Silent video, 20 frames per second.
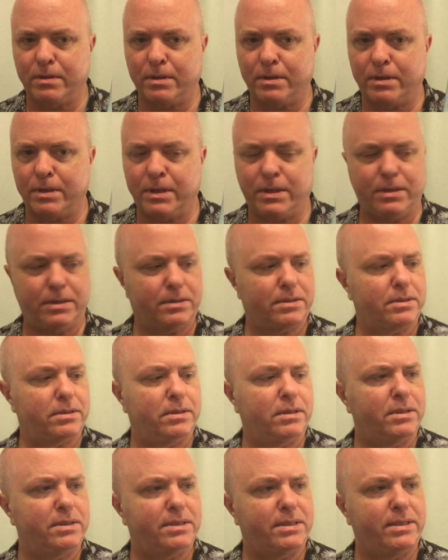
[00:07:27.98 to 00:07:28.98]
he's
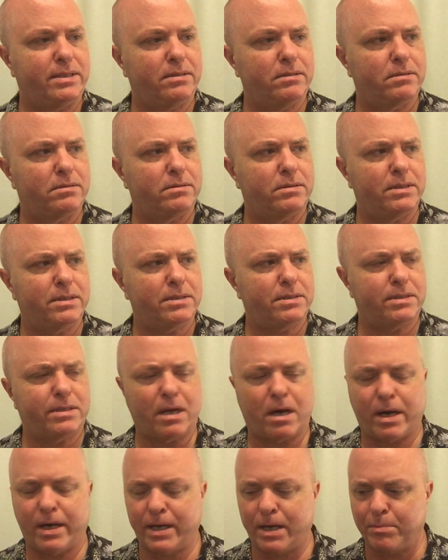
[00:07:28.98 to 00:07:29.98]
since
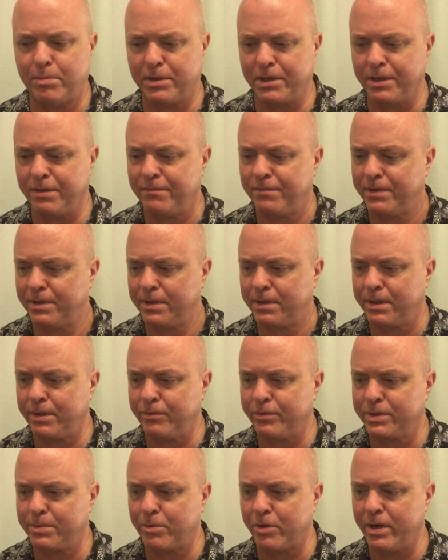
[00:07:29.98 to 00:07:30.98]
died, I believe, and he
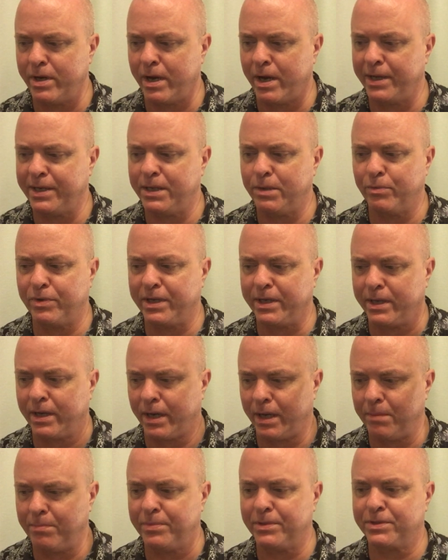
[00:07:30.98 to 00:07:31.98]
was about 90 when he
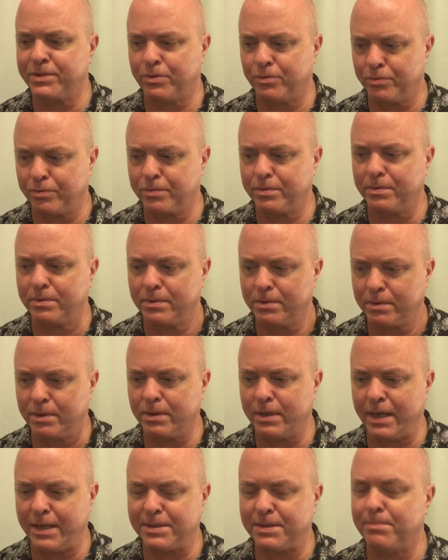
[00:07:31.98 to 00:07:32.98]
died, but so
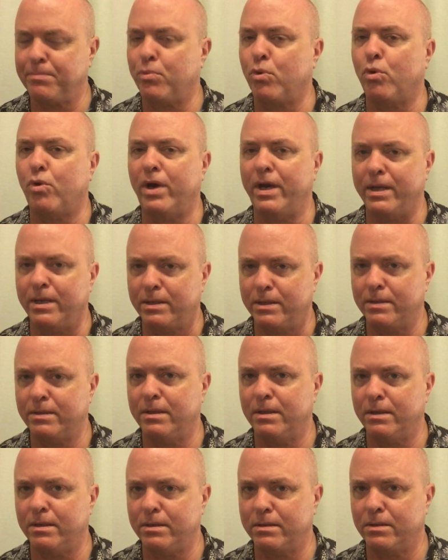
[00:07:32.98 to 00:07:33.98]
as a boy,
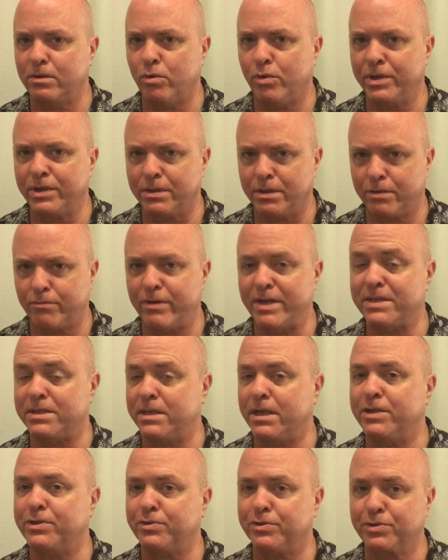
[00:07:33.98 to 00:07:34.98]
going to the
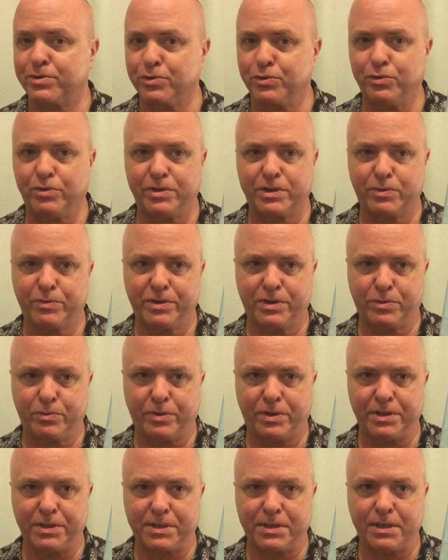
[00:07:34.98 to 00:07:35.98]
residential schools, which
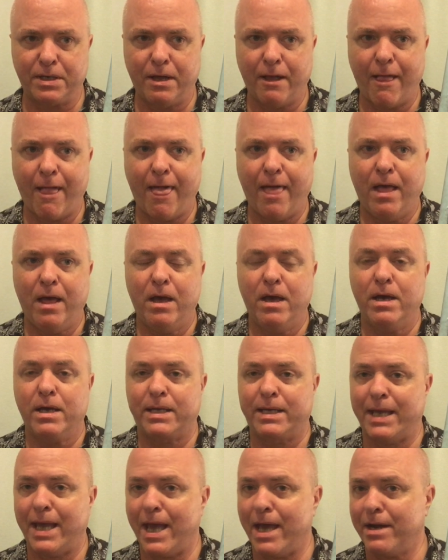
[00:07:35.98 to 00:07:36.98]
was
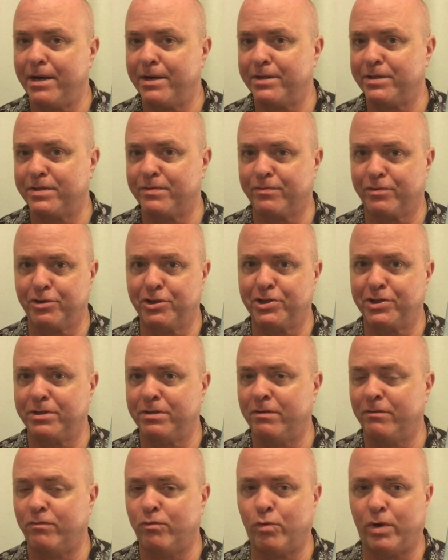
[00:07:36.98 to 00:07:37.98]
Canada's version
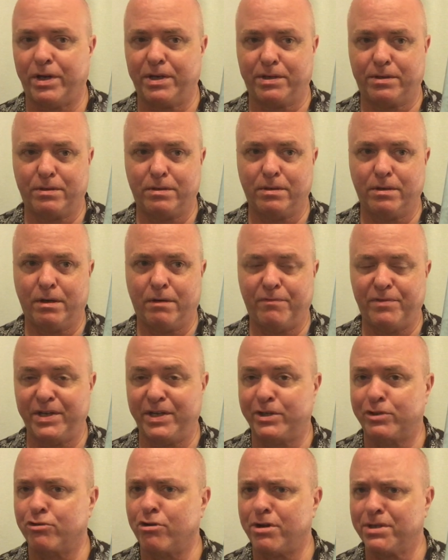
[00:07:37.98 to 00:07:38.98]
of what of the
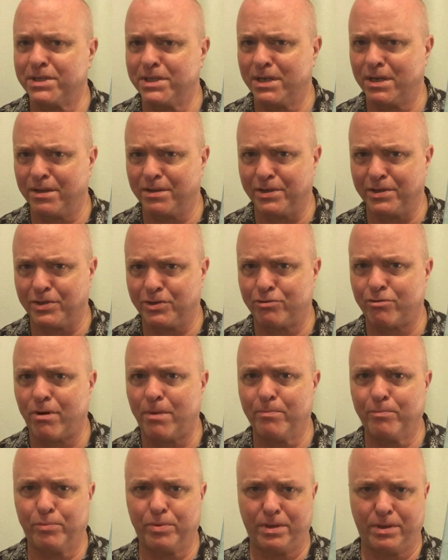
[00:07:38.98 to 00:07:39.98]
atrocity that Trump